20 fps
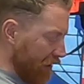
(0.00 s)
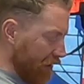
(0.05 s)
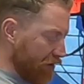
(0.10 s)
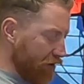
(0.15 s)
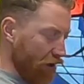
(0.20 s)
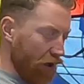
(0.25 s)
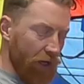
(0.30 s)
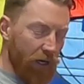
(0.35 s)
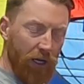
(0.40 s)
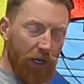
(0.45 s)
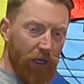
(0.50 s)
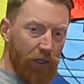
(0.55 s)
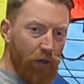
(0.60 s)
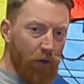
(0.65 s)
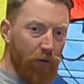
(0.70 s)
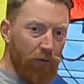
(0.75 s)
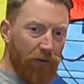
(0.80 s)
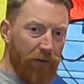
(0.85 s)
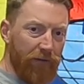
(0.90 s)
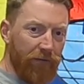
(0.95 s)
it's got an
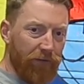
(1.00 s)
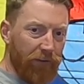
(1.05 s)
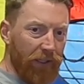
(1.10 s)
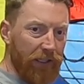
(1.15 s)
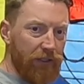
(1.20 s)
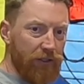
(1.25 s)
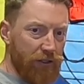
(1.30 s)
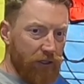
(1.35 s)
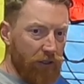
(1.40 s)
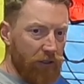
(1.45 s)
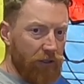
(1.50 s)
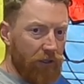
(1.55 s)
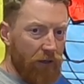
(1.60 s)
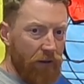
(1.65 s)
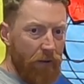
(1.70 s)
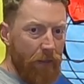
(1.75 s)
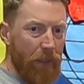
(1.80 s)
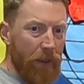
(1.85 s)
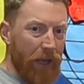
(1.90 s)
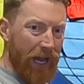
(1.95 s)
overinflation
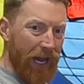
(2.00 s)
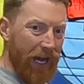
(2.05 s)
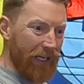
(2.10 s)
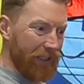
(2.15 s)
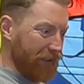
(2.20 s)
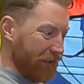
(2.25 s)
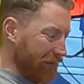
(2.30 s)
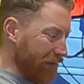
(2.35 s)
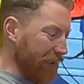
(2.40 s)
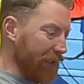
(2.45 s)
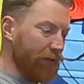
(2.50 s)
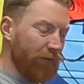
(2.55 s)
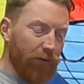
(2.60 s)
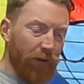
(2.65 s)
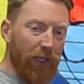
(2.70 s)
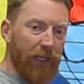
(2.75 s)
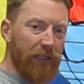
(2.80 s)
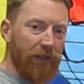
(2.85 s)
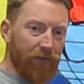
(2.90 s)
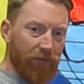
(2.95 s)
and a
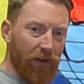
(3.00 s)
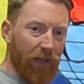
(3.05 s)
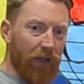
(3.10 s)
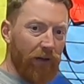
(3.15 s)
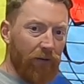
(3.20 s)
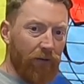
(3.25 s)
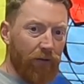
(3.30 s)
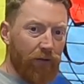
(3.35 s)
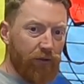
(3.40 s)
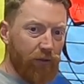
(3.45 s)
deflate valve.